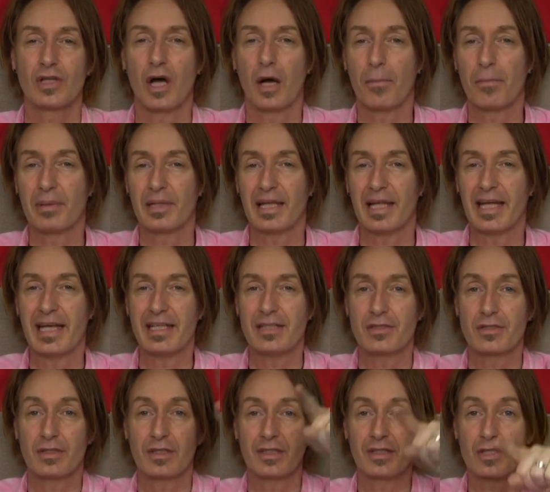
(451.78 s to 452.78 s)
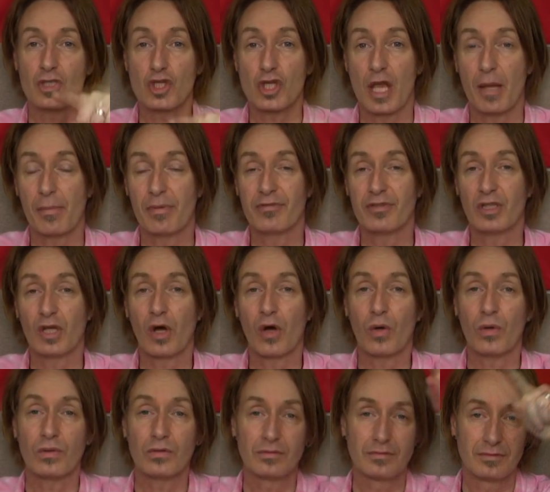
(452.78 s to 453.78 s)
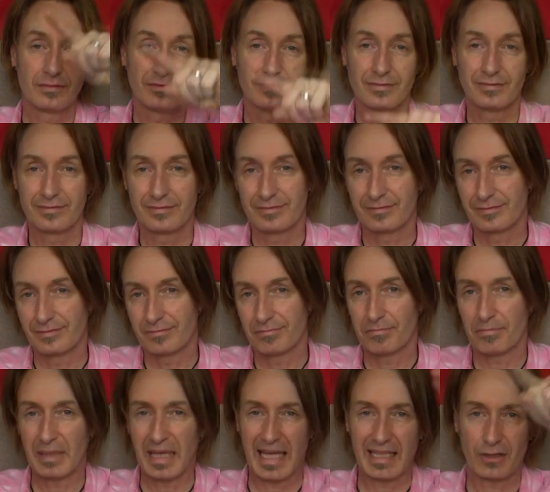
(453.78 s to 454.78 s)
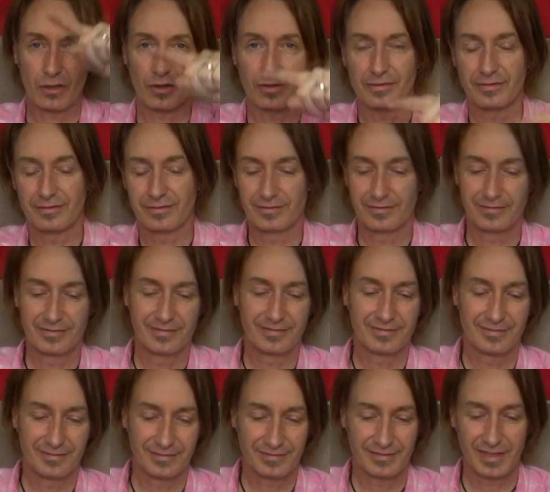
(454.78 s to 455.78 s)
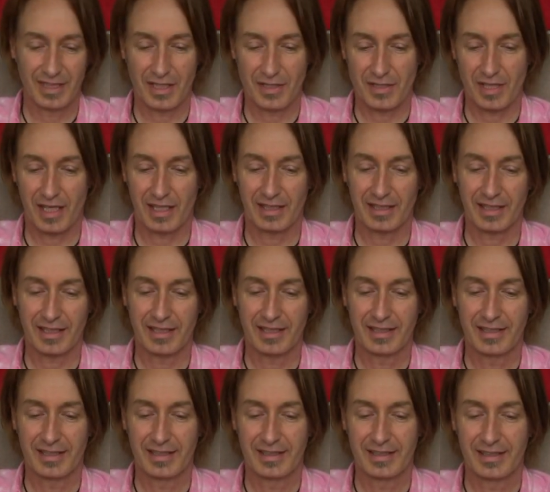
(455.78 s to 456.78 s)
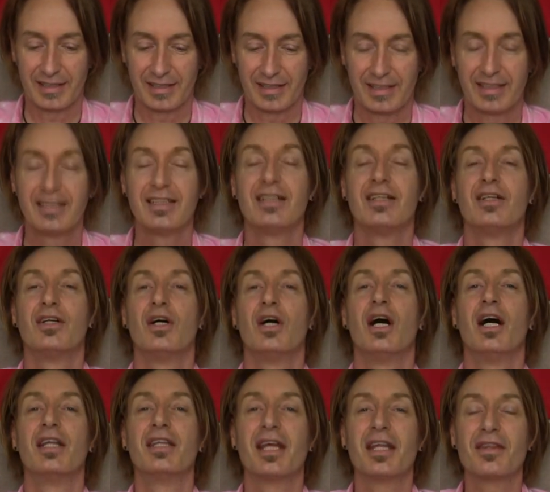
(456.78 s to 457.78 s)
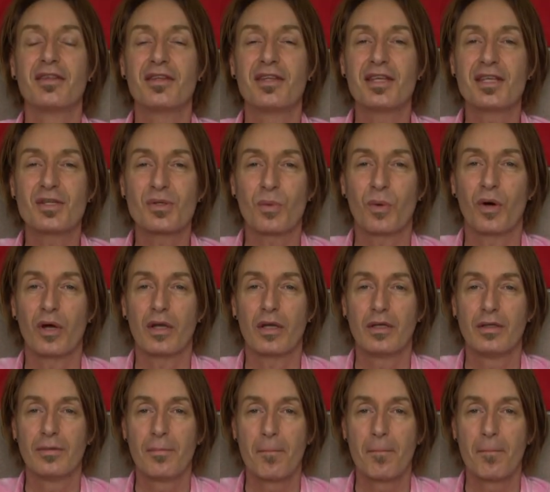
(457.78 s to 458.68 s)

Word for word: A plate in the shape of an O. Plato. Exactly. And then this one.